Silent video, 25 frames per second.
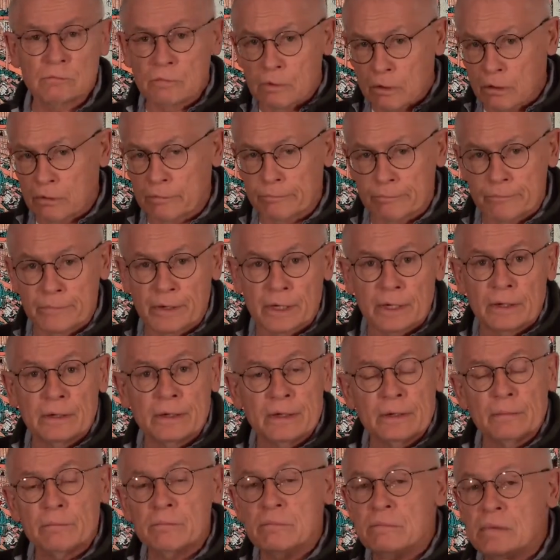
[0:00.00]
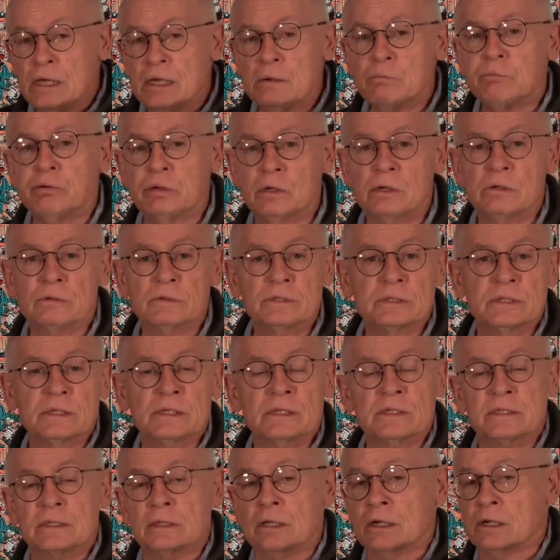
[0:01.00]
Okay. Me pose
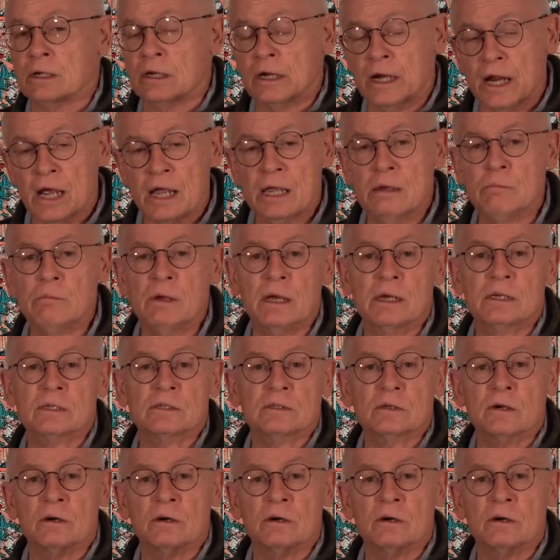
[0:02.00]
is the climax